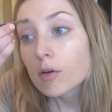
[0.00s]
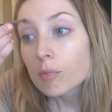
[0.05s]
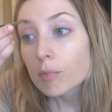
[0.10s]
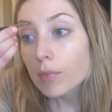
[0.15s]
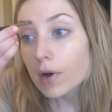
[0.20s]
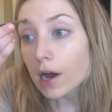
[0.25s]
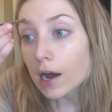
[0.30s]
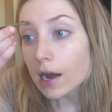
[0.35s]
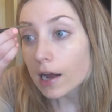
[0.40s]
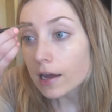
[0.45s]

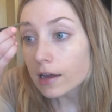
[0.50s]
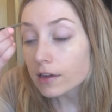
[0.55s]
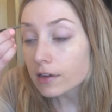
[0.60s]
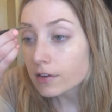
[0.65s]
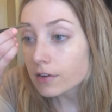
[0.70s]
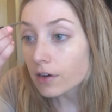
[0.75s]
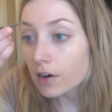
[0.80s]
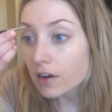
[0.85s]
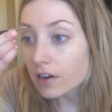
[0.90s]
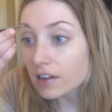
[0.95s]
my
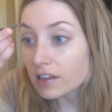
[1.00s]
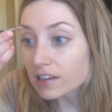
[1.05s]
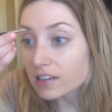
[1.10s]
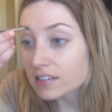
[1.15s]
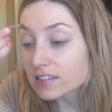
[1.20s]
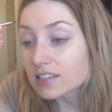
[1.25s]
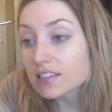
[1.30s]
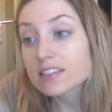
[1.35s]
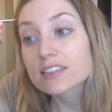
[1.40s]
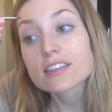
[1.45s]

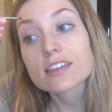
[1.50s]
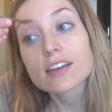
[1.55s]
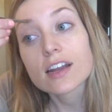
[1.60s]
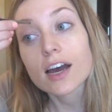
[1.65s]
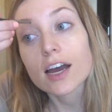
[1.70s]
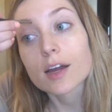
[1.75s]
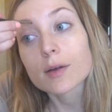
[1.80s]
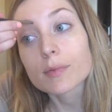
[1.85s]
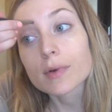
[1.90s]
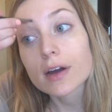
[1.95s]
non-existent
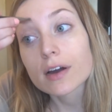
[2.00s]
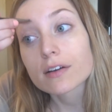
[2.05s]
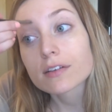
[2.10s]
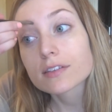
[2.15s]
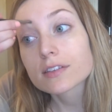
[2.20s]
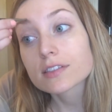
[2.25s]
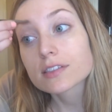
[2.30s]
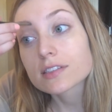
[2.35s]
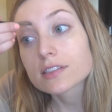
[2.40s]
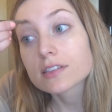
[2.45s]

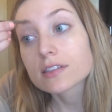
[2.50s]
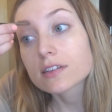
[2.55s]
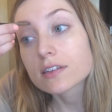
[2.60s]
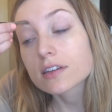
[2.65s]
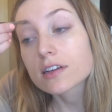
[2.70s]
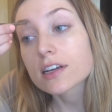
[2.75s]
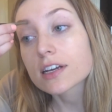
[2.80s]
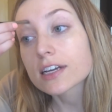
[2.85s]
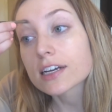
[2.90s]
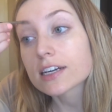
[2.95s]
eyebrows.
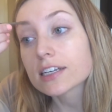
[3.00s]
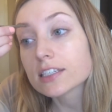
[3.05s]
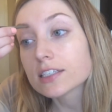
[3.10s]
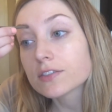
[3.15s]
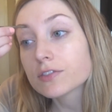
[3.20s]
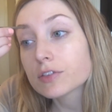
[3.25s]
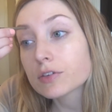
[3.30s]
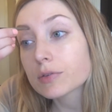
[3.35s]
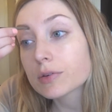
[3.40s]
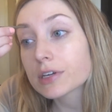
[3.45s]
And
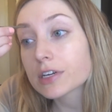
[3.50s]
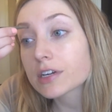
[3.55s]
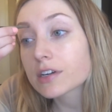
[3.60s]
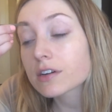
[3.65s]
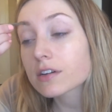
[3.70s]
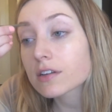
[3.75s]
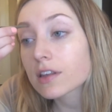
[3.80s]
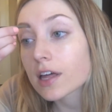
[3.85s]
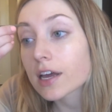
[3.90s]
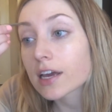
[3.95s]
if you
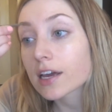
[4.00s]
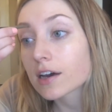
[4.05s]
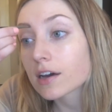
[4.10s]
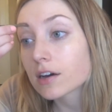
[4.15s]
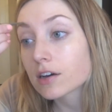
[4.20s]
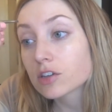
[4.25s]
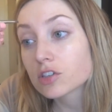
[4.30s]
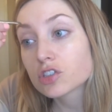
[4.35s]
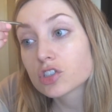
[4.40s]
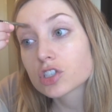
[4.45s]
hear
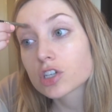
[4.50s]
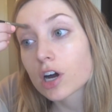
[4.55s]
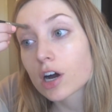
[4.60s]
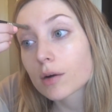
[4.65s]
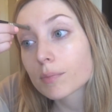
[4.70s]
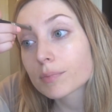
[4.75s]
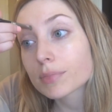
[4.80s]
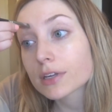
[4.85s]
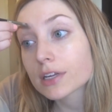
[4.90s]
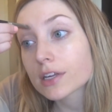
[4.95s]
like
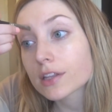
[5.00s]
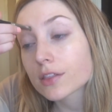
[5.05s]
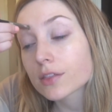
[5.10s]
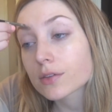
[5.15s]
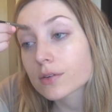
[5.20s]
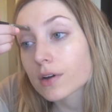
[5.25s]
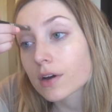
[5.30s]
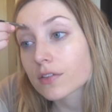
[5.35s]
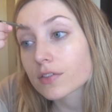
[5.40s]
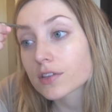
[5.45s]
chomping
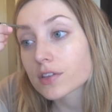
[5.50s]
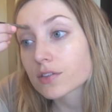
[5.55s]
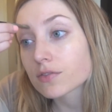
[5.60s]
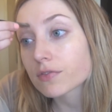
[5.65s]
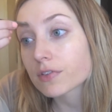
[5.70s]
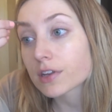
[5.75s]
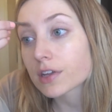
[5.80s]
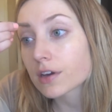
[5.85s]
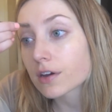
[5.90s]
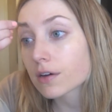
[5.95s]
throughout this
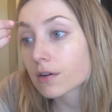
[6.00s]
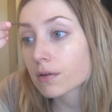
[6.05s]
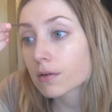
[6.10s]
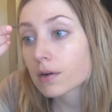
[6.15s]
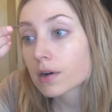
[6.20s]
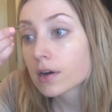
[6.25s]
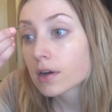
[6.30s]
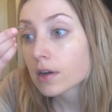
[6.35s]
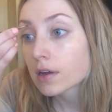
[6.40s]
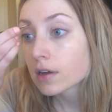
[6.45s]

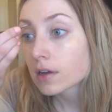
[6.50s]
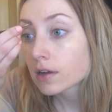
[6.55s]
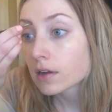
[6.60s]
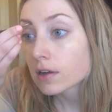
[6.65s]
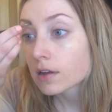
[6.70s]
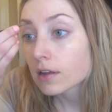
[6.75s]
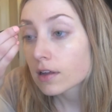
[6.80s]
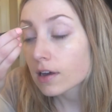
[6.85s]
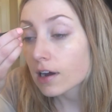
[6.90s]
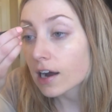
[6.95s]
video,
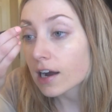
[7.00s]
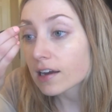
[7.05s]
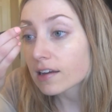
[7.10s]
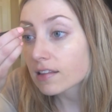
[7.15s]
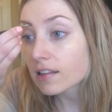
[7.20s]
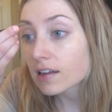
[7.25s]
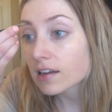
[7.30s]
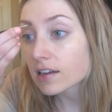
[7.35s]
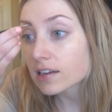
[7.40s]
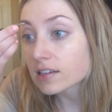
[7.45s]

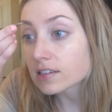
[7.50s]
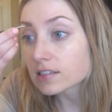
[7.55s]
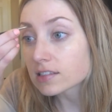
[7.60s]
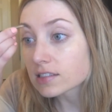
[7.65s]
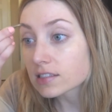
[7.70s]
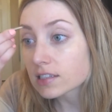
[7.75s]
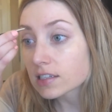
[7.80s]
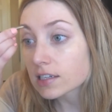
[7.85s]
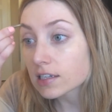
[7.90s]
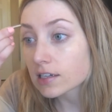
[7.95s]
Kyla is
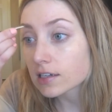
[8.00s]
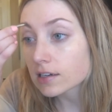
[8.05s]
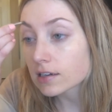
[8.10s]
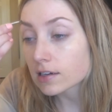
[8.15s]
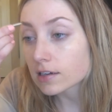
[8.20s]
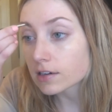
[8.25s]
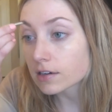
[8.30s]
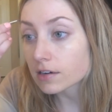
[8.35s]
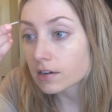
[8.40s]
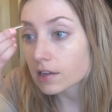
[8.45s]
sitting
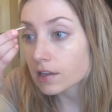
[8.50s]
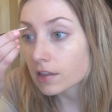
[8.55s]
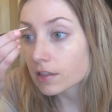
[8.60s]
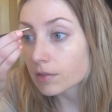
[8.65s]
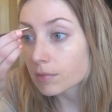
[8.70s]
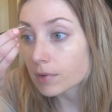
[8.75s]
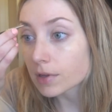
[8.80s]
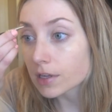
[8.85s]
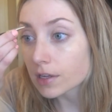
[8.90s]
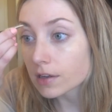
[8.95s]

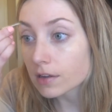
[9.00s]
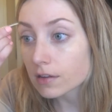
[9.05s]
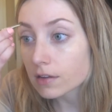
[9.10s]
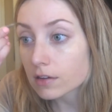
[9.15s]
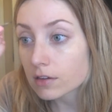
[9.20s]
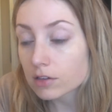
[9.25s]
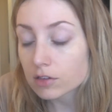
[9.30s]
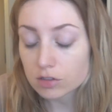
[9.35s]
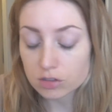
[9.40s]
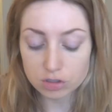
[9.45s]
underneath me
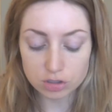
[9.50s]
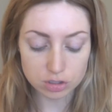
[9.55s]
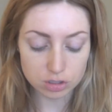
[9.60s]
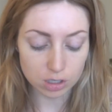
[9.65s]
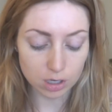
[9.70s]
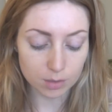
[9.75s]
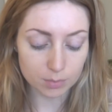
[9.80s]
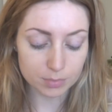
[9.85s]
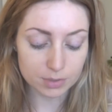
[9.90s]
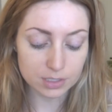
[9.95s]

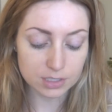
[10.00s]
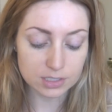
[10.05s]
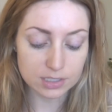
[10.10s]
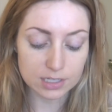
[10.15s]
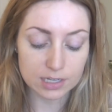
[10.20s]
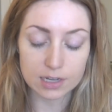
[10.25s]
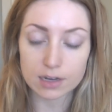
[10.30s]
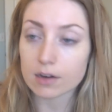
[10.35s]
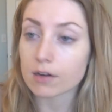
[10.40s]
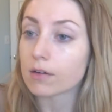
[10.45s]
chomping
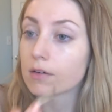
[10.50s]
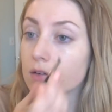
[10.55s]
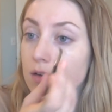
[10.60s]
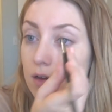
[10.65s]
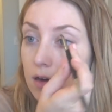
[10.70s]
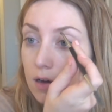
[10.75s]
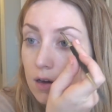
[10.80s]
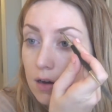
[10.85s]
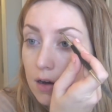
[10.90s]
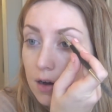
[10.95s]

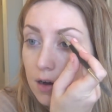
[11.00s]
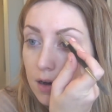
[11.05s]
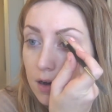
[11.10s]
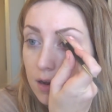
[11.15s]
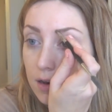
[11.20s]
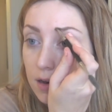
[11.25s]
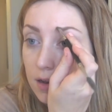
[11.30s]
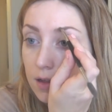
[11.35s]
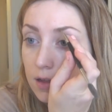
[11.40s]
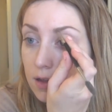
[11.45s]
down
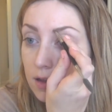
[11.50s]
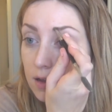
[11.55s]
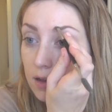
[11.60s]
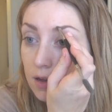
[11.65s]
on,